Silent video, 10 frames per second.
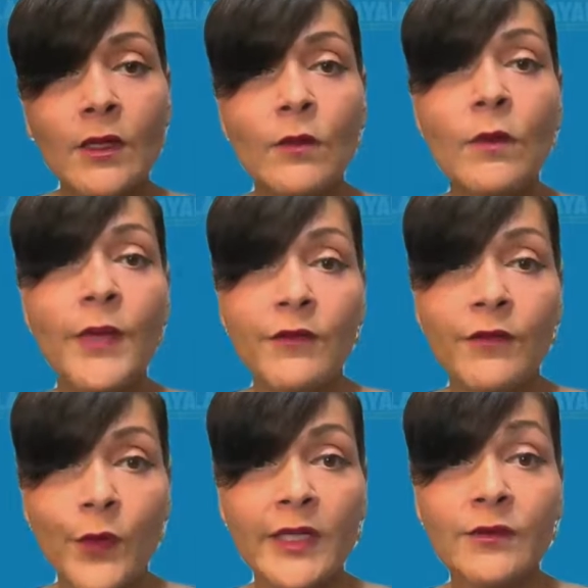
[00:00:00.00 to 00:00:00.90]
will be a
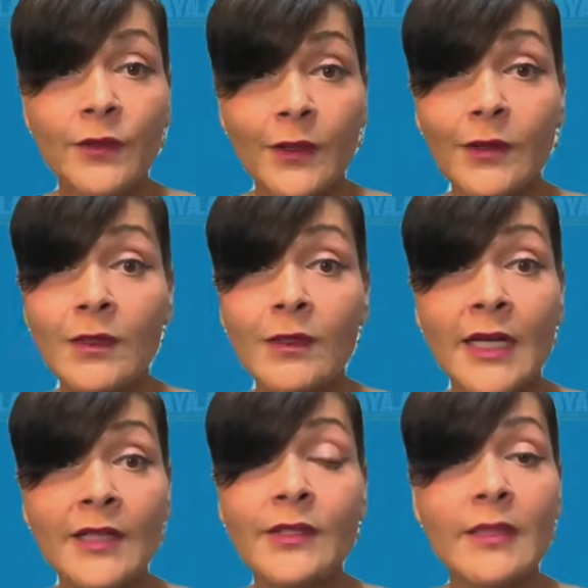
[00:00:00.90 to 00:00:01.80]
voice for
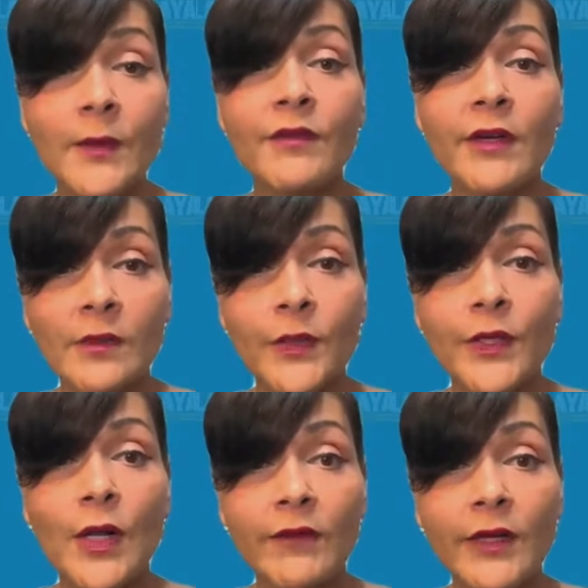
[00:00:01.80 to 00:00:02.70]
not just some of us, but
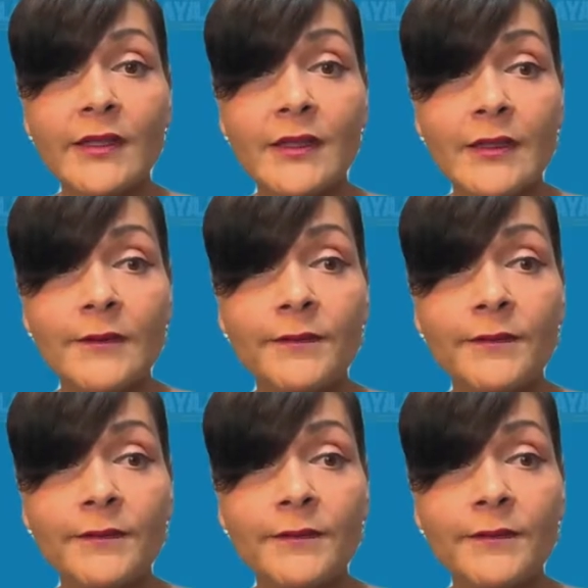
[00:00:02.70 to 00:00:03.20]
all of us.